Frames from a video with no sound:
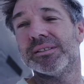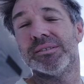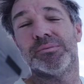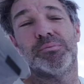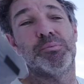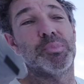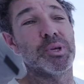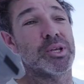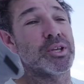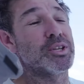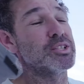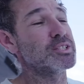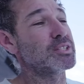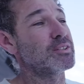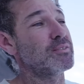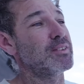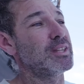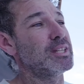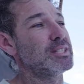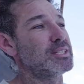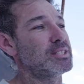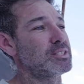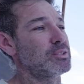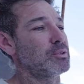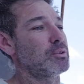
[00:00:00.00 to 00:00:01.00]
because of
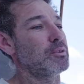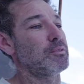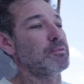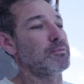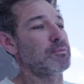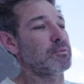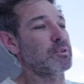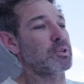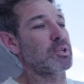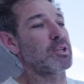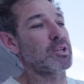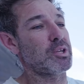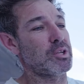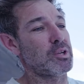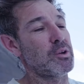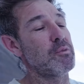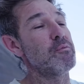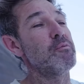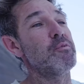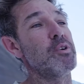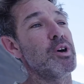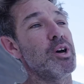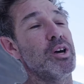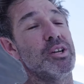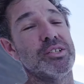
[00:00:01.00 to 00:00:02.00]
this sort of
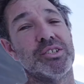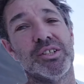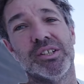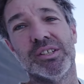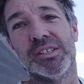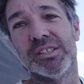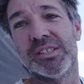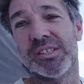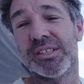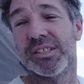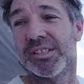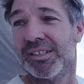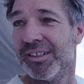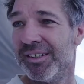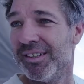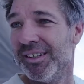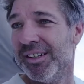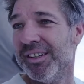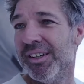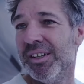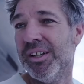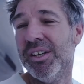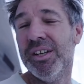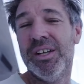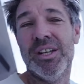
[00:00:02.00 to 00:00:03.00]
convergence,
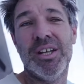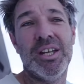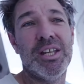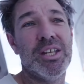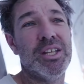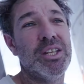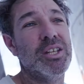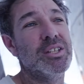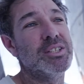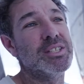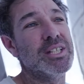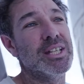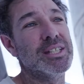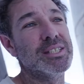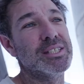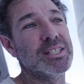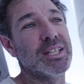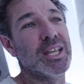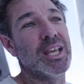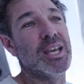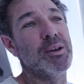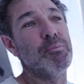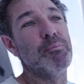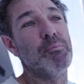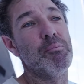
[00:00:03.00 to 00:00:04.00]
you tend to
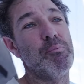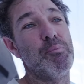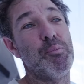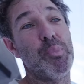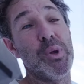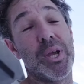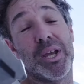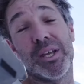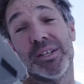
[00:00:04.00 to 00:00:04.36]
get bigger